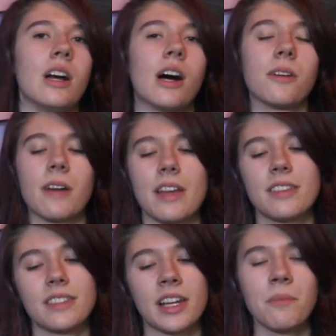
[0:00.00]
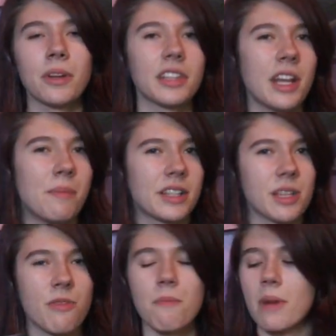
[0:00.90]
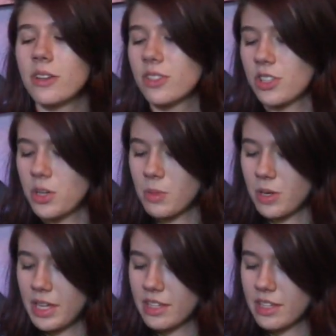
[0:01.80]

Alright, the second book that I picked up from Barnes & Noble